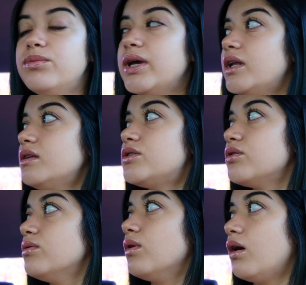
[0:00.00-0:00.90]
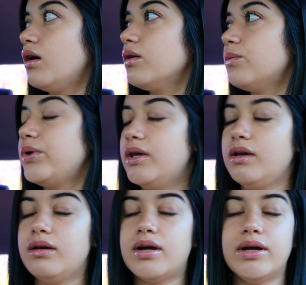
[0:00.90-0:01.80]
waited too
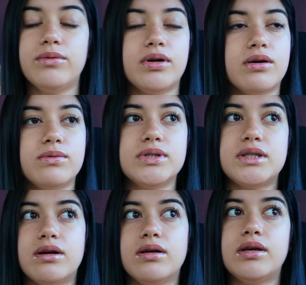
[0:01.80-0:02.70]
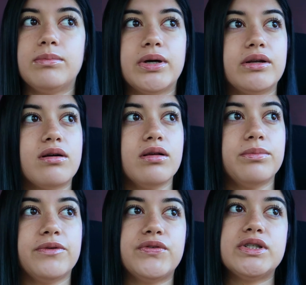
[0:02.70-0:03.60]
long. I would always tell him, I'd call
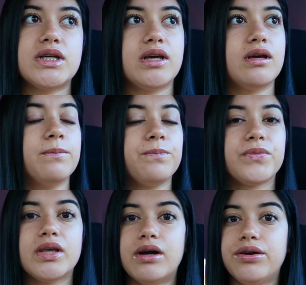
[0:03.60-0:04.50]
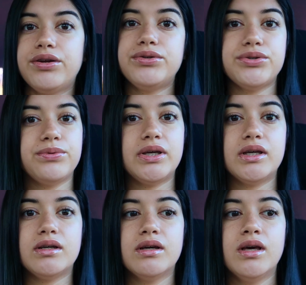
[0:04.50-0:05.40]
him every day, how are you
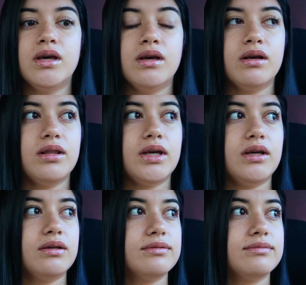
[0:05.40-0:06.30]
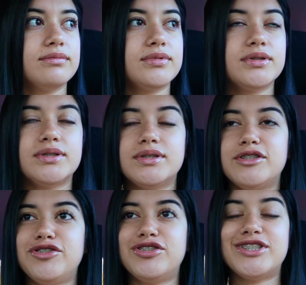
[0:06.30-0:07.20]
doing? Like,
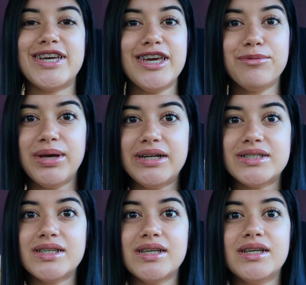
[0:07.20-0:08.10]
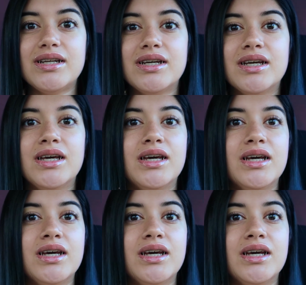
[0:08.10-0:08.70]
take medicine,